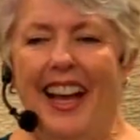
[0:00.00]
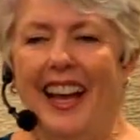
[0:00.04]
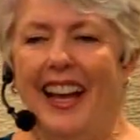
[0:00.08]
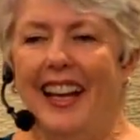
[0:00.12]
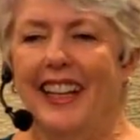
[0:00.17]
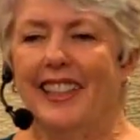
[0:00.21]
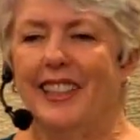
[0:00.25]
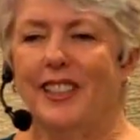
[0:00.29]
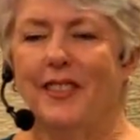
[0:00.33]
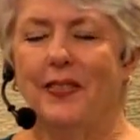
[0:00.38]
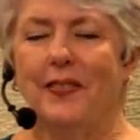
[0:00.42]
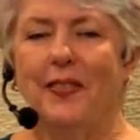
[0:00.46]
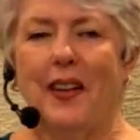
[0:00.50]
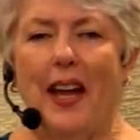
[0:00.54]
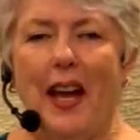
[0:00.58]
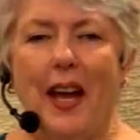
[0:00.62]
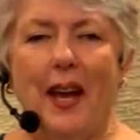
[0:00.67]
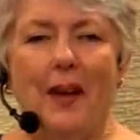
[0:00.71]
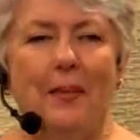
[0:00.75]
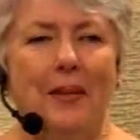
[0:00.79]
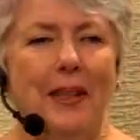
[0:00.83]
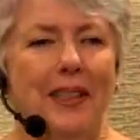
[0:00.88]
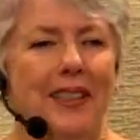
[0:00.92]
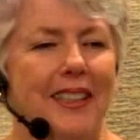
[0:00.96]
It's
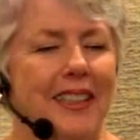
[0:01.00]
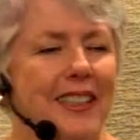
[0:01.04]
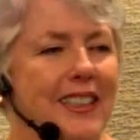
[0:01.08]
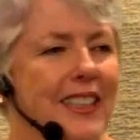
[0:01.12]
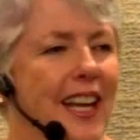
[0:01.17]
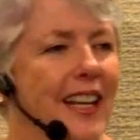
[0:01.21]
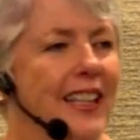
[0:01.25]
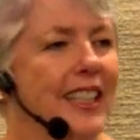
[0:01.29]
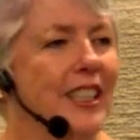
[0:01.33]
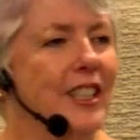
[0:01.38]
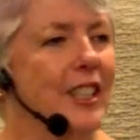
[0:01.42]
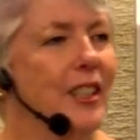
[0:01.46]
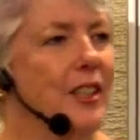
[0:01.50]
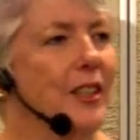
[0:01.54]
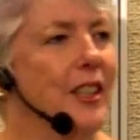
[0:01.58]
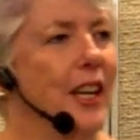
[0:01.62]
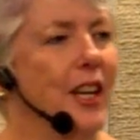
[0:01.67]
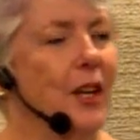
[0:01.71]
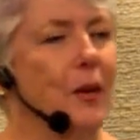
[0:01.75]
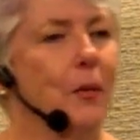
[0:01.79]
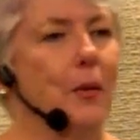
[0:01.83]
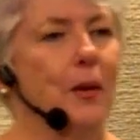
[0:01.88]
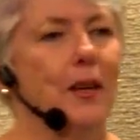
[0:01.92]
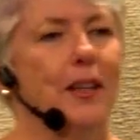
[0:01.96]
fabulous. I get to learn how
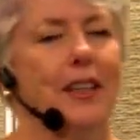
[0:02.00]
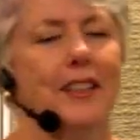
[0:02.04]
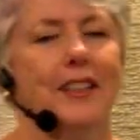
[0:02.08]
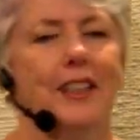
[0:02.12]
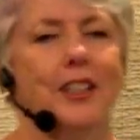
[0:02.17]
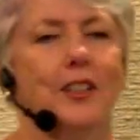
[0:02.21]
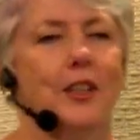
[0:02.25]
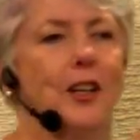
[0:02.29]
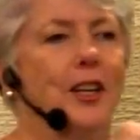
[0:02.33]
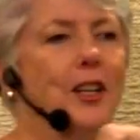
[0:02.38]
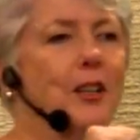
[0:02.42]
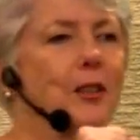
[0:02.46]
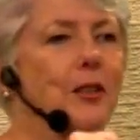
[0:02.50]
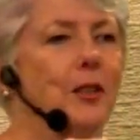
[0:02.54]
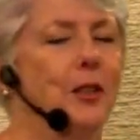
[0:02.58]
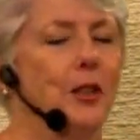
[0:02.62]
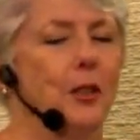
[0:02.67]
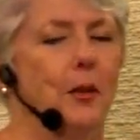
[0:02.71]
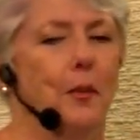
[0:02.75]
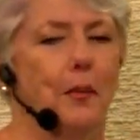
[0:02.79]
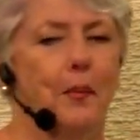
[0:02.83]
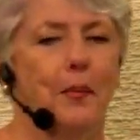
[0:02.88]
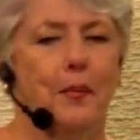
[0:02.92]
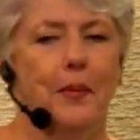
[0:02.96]
to work in the
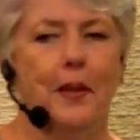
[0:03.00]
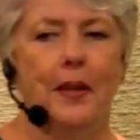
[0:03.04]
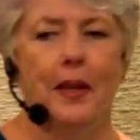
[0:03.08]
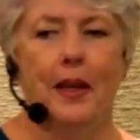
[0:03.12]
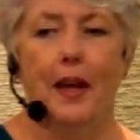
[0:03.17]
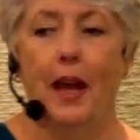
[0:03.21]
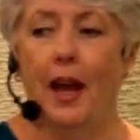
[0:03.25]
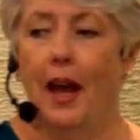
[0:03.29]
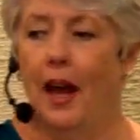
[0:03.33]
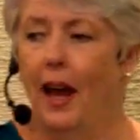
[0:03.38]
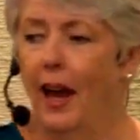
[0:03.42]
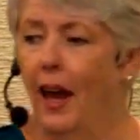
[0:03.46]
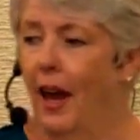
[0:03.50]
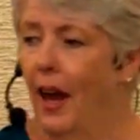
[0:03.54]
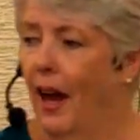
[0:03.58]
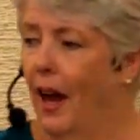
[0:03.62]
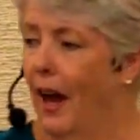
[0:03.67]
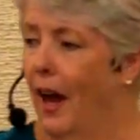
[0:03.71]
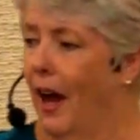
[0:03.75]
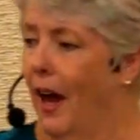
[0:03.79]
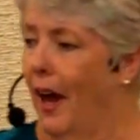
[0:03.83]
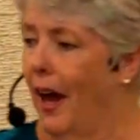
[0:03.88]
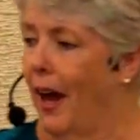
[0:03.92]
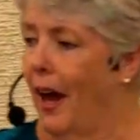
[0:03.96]
darkroom.
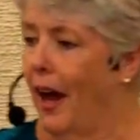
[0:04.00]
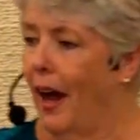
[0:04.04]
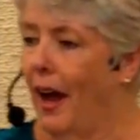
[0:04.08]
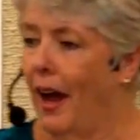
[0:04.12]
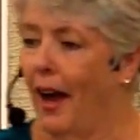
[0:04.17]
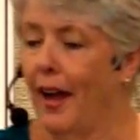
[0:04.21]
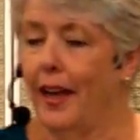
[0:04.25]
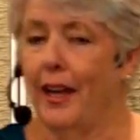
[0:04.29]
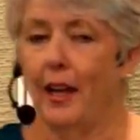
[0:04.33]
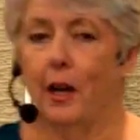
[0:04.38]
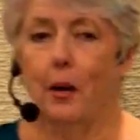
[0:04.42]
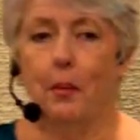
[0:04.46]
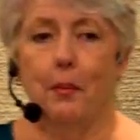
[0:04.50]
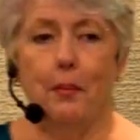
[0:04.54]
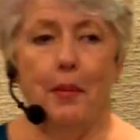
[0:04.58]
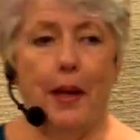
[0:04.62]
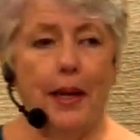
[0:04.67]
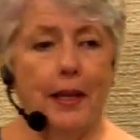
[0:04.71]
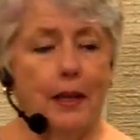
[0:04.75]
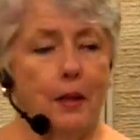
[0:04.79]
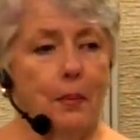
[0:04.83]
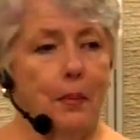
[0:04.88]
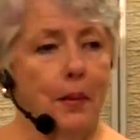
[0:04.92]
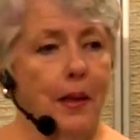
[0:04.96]
I help
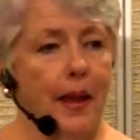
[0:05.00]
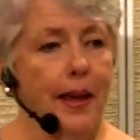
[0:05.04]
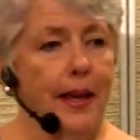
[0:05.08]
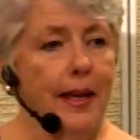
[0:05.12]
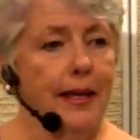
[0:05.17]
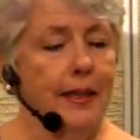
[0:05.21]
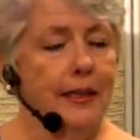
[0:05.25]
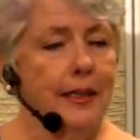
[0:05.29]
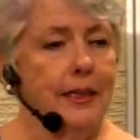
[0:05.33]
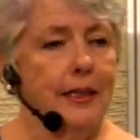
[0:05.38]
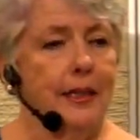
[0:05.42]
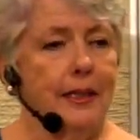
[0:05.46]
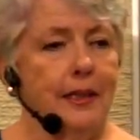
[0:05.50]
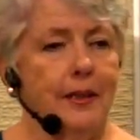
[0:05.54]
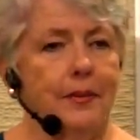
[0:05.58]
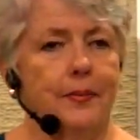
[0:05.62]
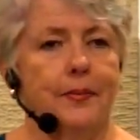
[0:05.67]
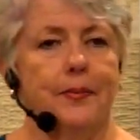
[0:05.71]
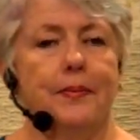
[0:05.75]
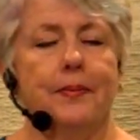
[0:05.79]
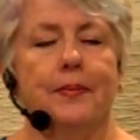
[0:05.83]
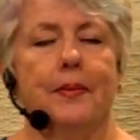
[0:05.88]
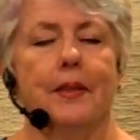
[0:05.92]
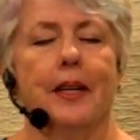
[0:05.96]
make the plates.
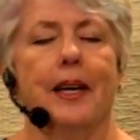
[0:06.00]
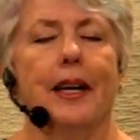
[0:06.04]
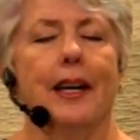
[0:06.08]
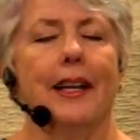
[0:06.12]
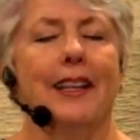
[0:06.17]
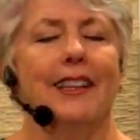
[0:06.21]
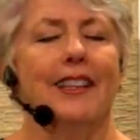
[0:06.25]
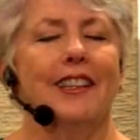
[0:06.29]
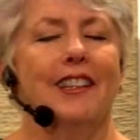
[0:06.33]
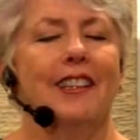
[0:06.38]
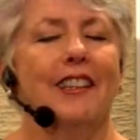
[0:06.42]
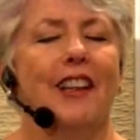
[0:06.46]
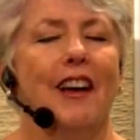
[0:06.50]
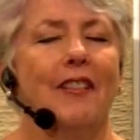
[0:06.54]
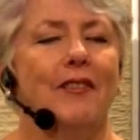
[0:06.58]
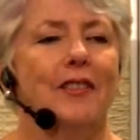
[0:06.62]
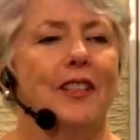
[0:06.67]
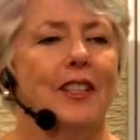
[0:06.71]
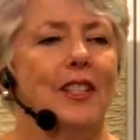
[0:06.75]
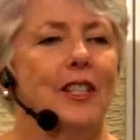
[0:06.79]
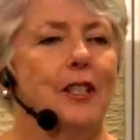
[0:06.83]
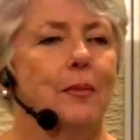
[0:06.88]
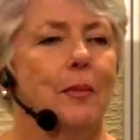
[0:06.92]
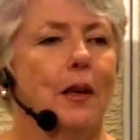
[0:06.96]
I love
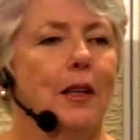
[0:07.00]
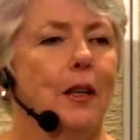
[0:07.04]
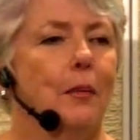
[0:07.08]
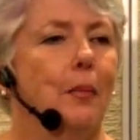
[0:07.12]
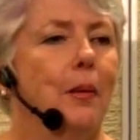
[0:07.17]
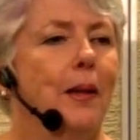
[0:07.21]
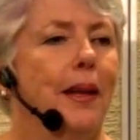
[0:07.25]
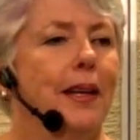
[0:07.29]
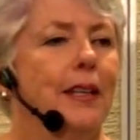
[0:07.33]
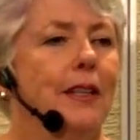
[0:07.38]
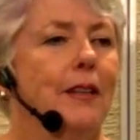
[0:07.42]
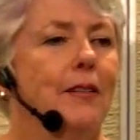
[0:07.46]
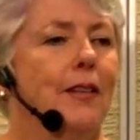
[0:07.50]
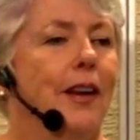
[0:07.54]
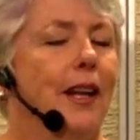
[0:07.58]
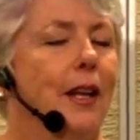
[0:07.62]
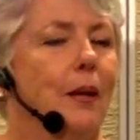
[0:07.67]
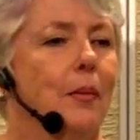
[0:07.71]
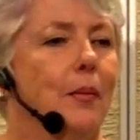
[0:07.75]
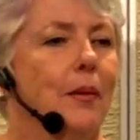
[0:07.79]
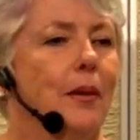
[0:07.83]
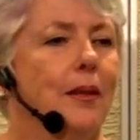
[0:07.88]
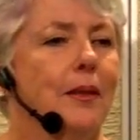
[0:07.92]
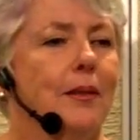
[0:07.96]
the smell of plate
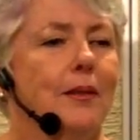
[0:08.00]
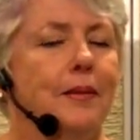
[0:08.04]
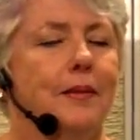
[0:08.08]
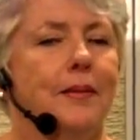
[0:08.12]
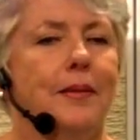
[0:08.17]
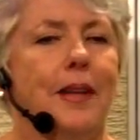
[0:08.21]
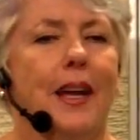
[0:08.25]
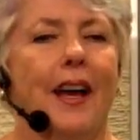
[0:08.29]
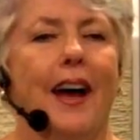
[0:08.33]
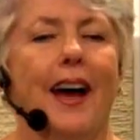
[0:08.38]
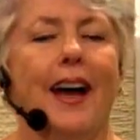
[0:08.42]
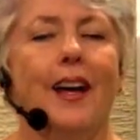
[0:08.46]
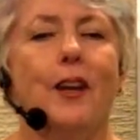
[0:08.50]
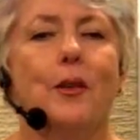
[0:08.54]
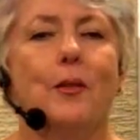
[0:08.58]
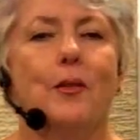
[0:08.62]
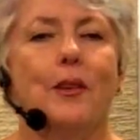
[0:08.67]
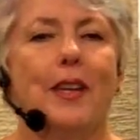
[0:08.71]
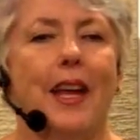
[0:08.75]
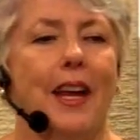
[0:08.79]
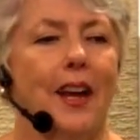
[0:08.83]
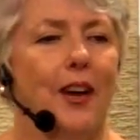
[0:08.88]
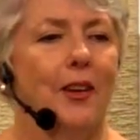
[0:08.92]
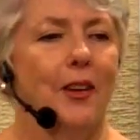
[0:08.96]
developer. I don't
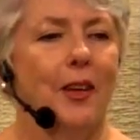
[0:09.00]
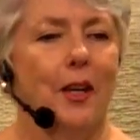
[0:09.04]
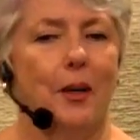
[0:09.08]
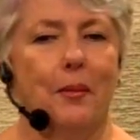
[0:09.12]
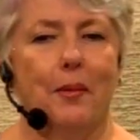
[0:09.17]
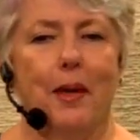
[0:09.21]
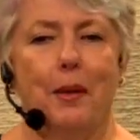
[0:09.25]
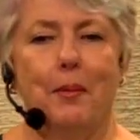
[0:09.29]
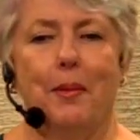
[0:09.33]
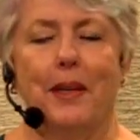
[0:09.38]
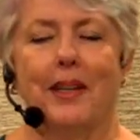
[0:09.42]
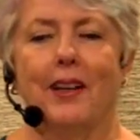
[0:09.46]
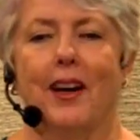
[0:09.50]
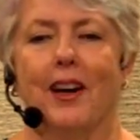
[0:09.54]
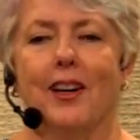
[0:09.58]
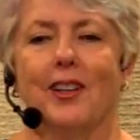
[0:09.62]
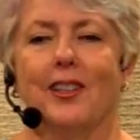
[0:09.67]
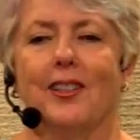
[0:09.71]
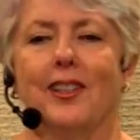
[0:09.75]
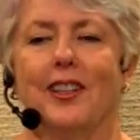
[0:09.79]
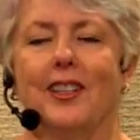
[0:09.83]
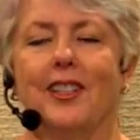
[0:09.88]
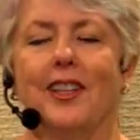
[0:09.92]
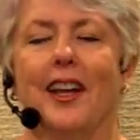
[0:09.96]
care that it might be
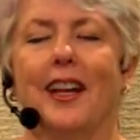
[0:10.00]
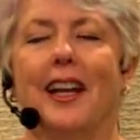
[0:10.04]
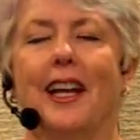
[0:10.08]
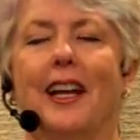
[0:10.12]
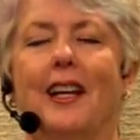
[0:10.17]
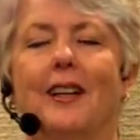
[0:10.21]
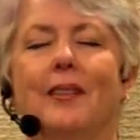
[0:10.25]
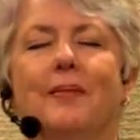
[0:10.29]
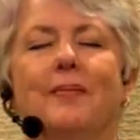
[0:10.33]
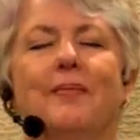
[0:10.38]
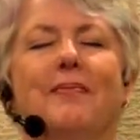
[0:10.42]
carcinogenic.